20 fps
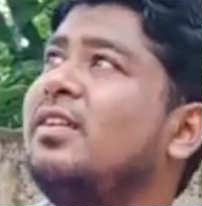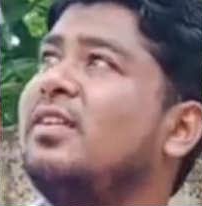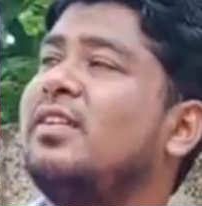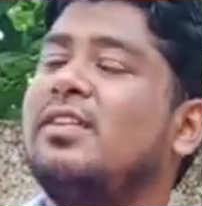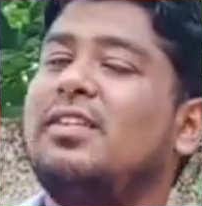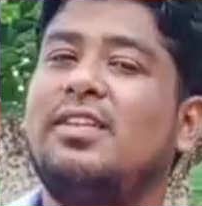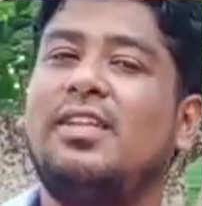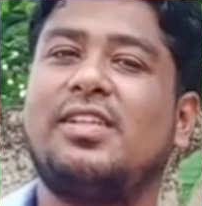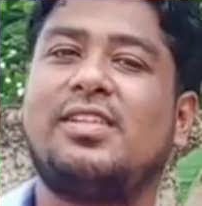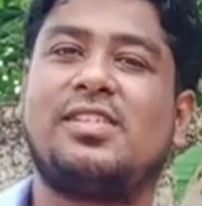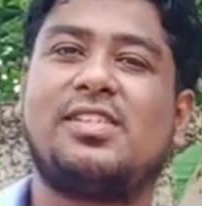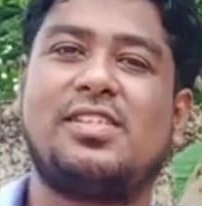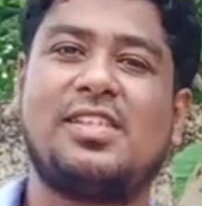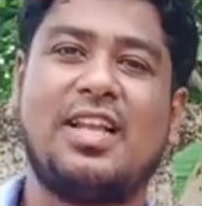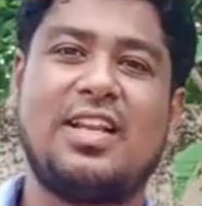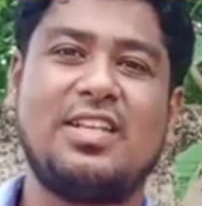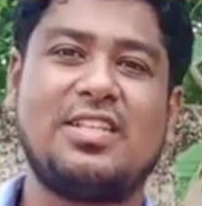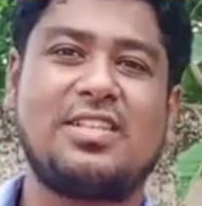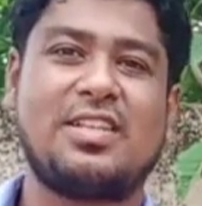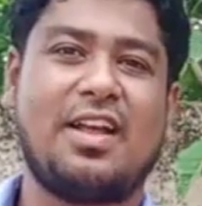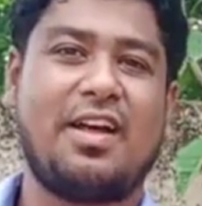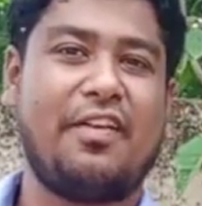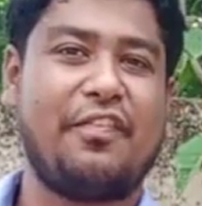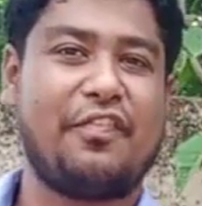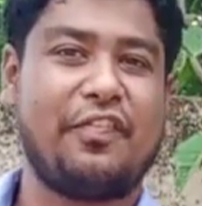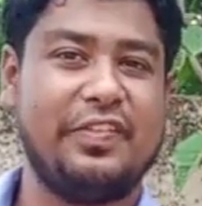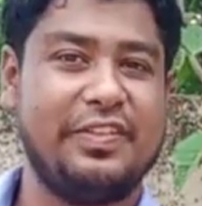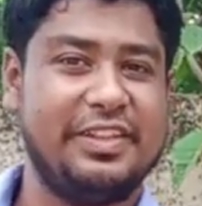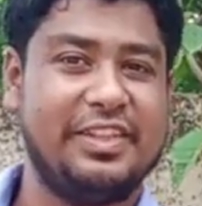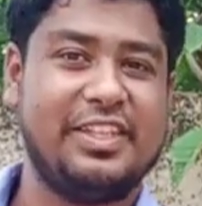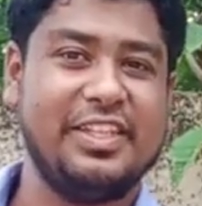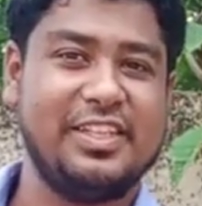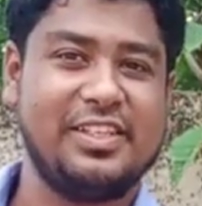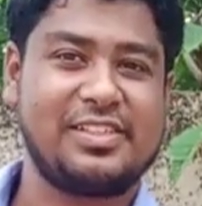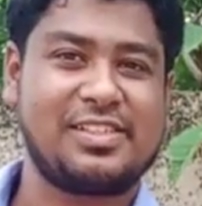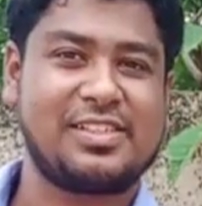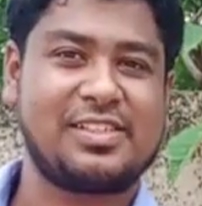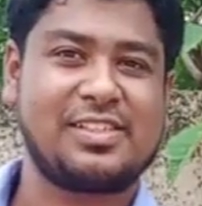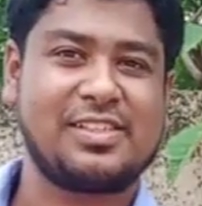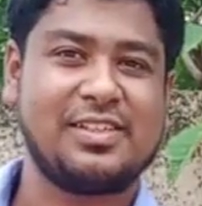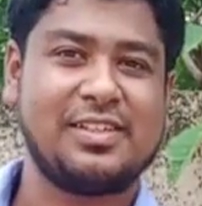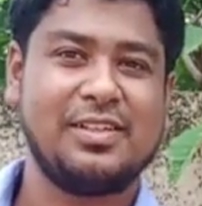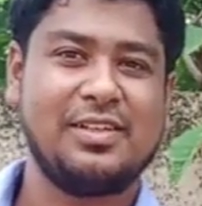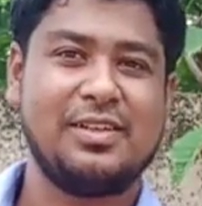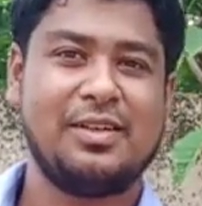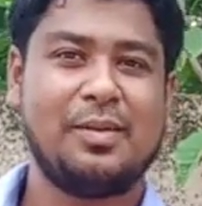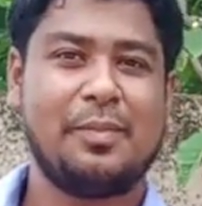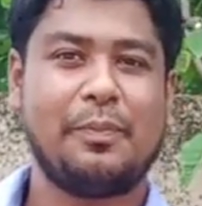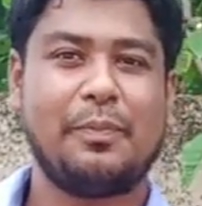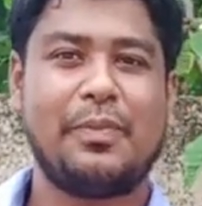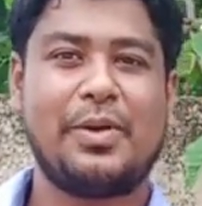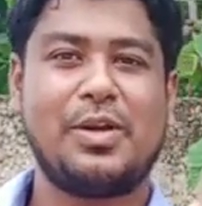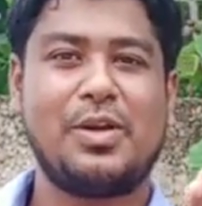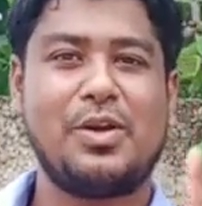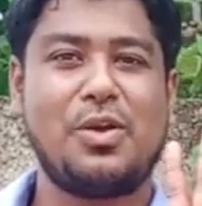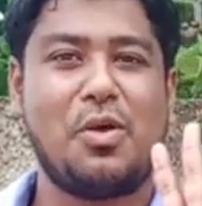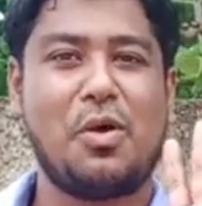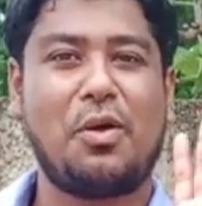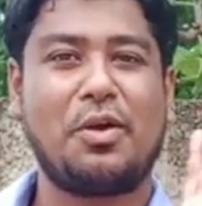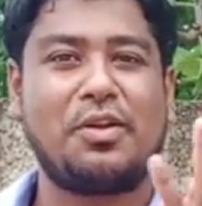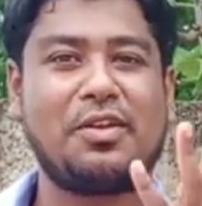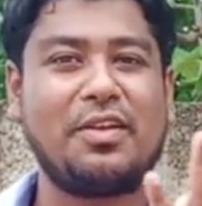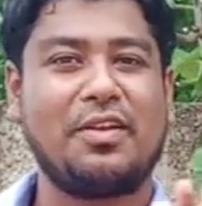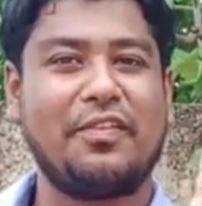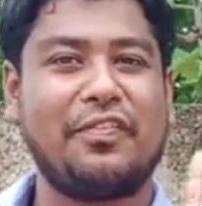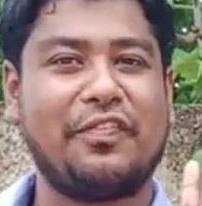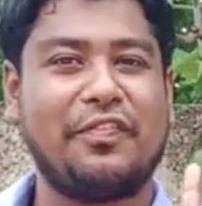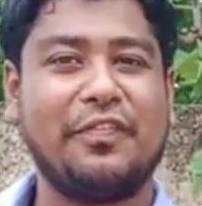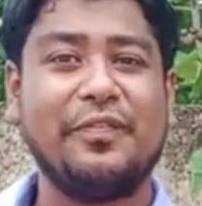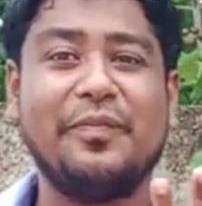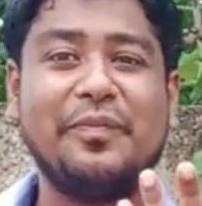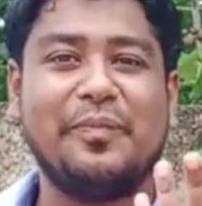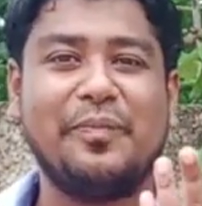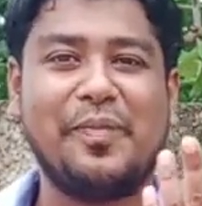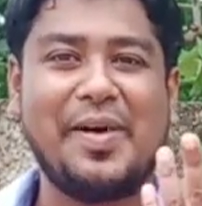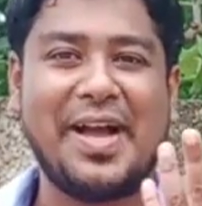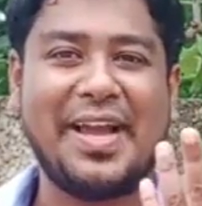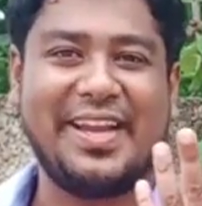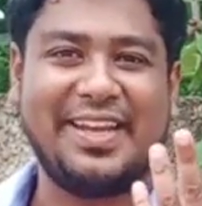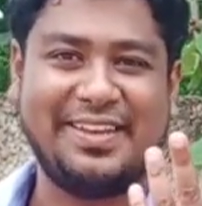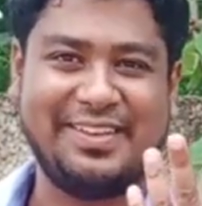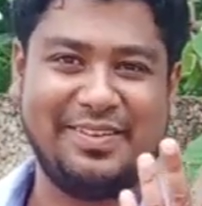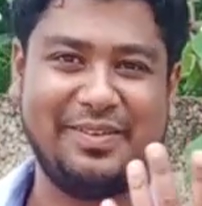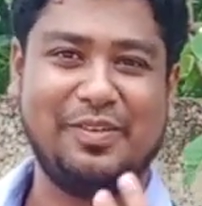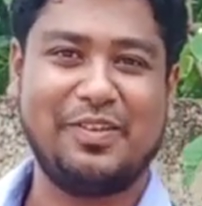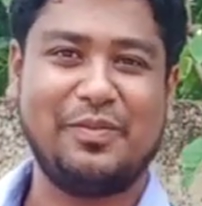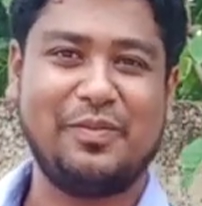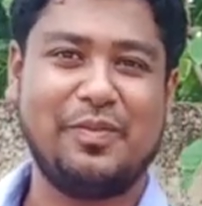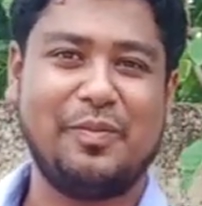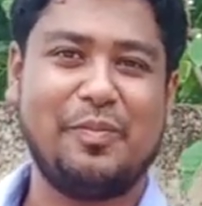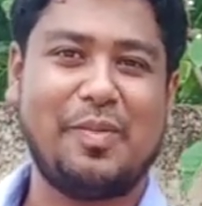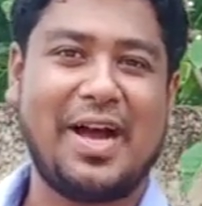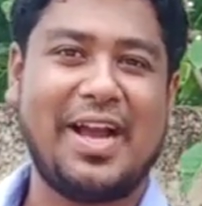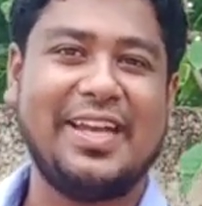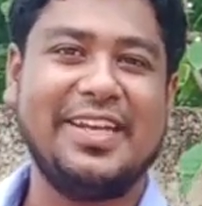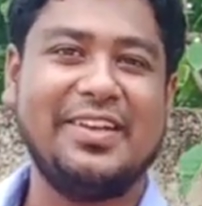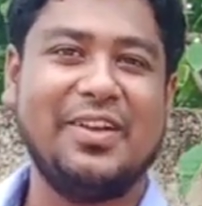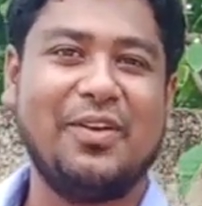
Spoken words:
the cells of this, but not of my mine.